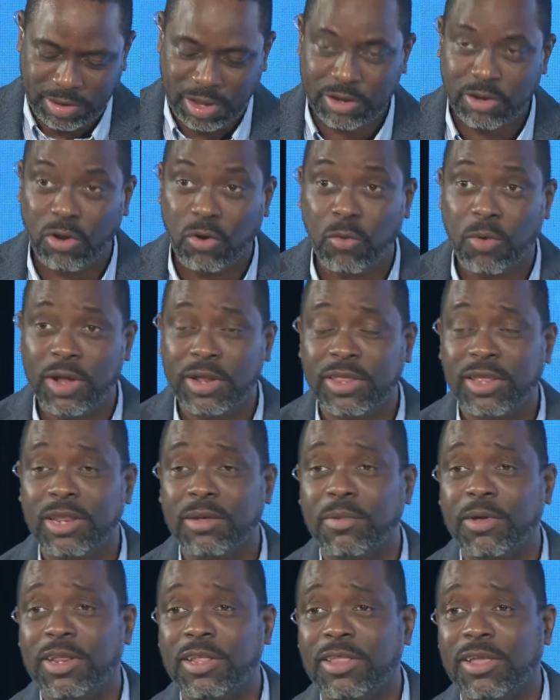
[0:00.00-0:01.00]
I don't want
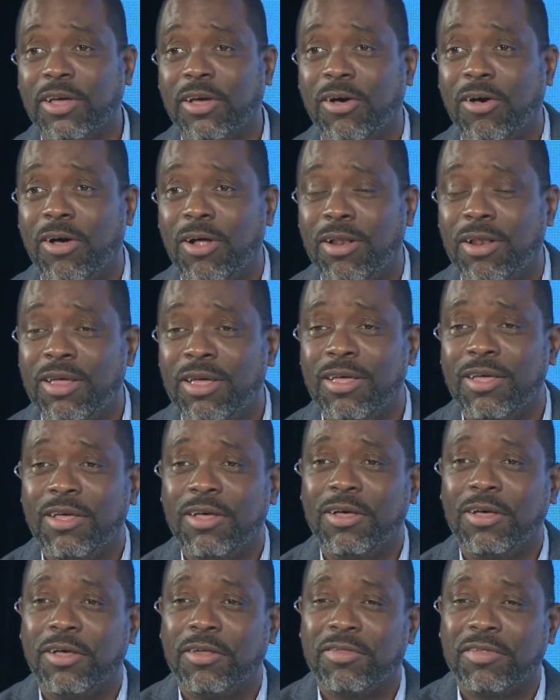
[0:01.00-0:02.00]
anybody to call
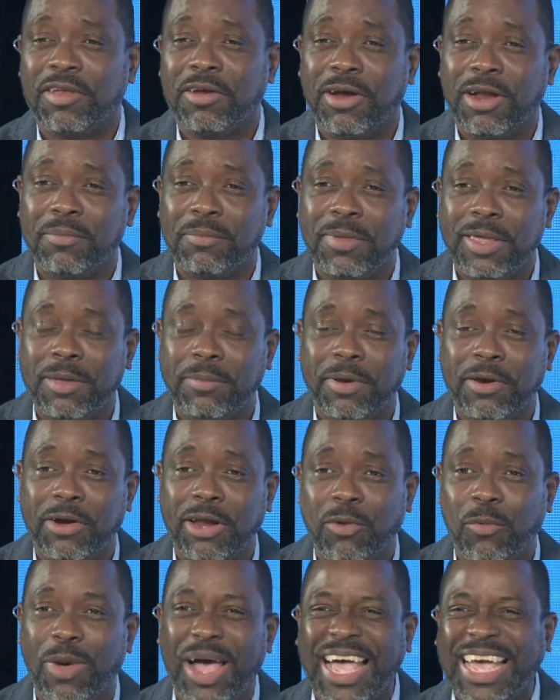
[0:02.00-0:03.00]
us here at
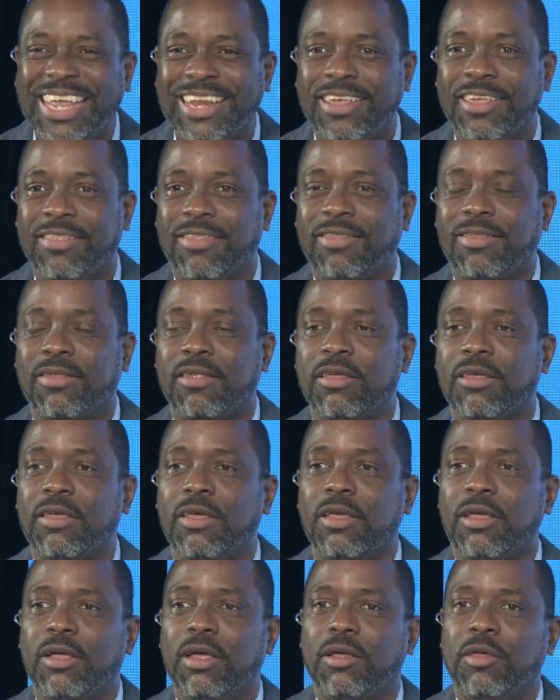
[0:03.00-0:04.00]
Mayberry wagonists.
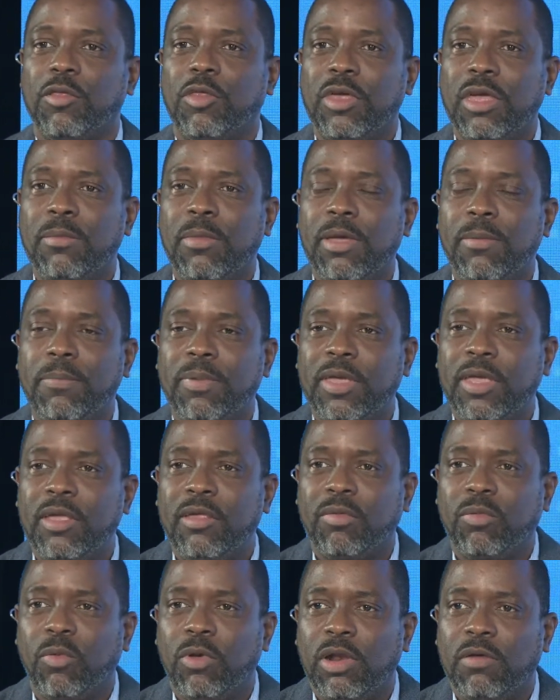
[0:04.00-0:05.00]
JMMB
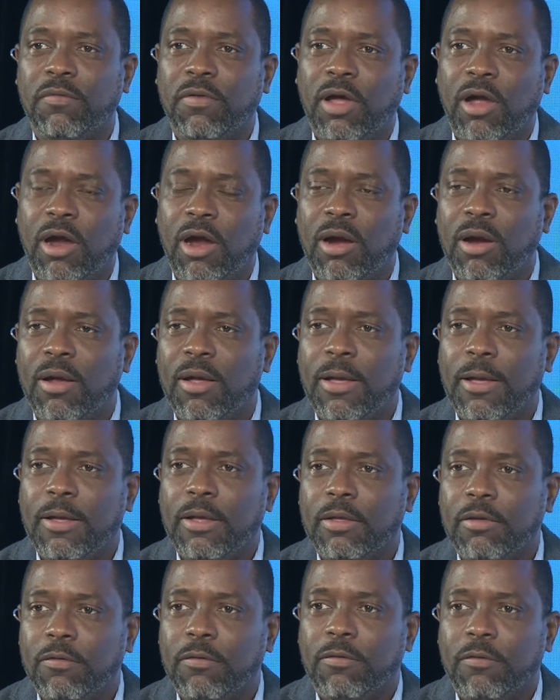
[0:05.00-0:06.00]
is one of our
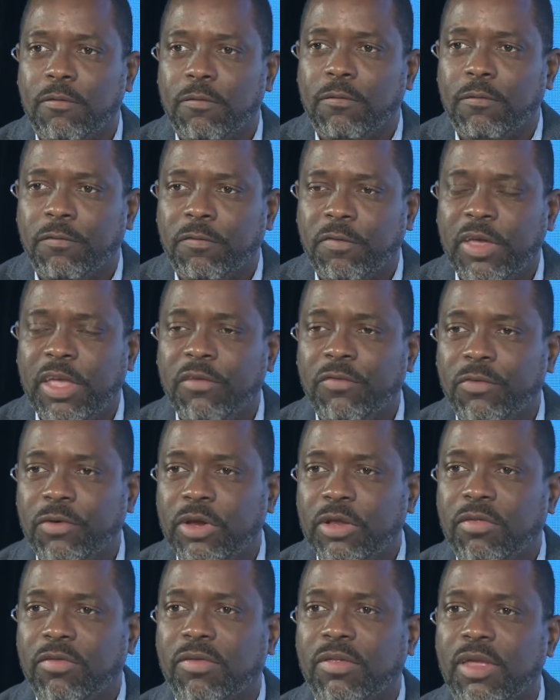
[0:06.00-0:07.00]

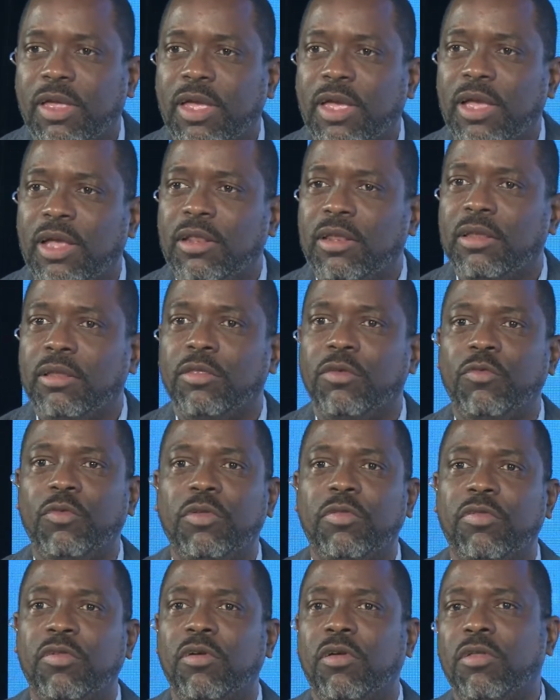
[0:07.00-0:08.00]
favorites, and the
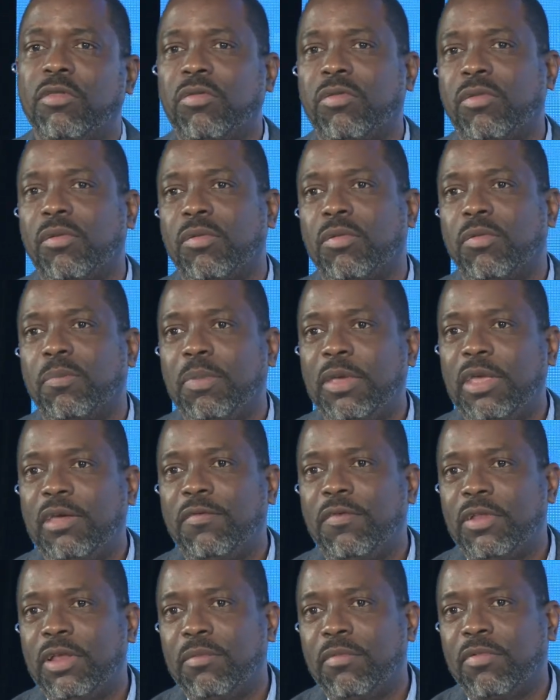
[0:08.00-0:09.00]
results speak
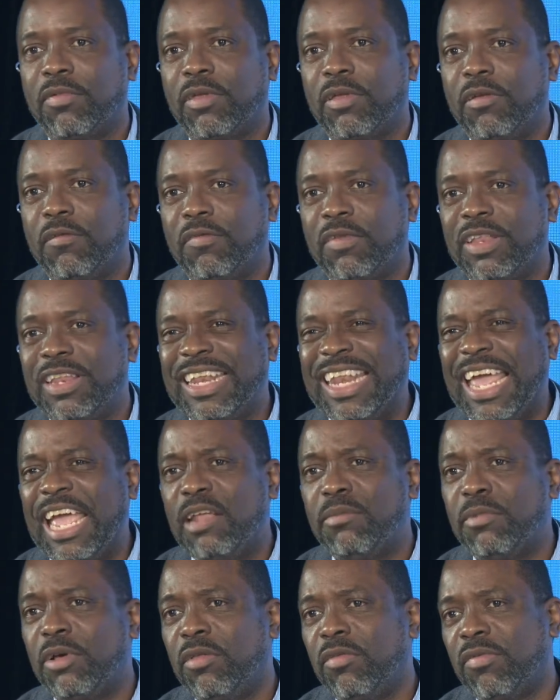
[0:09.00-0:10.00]
for themselves. In the
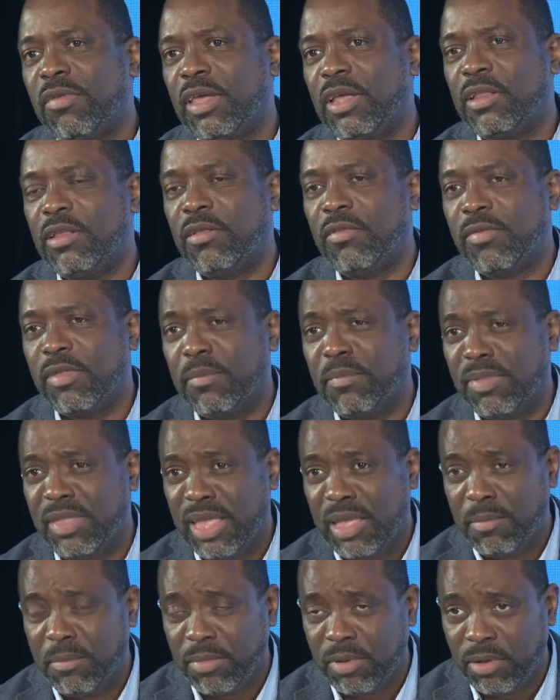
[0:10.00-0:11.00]
9 months ended
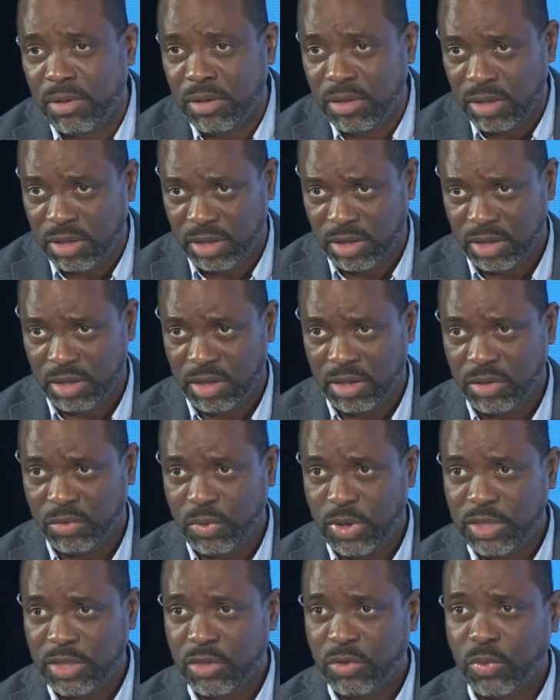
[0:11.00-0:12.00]
September
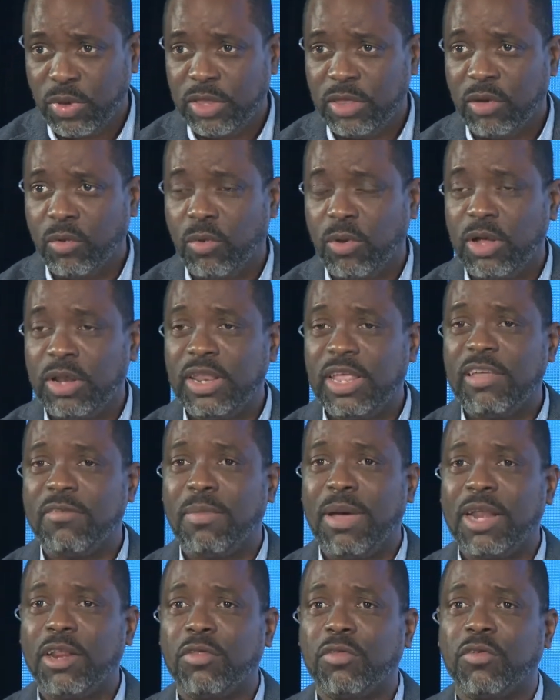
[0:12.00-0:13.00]
2021, they've
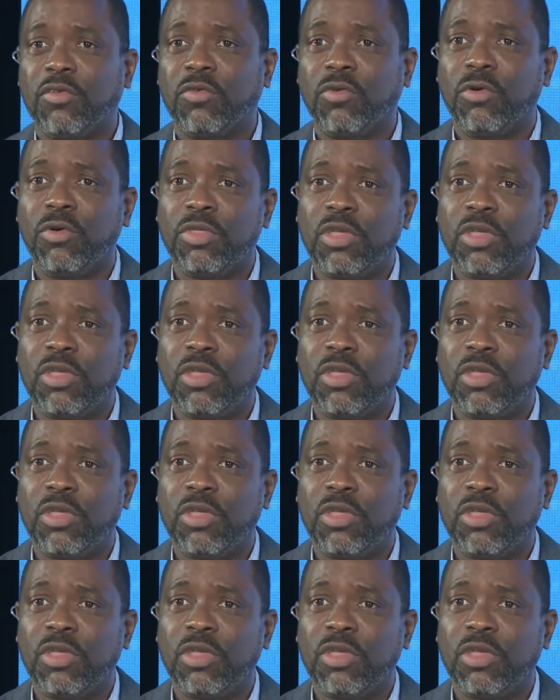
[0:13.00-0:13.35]
managed to grow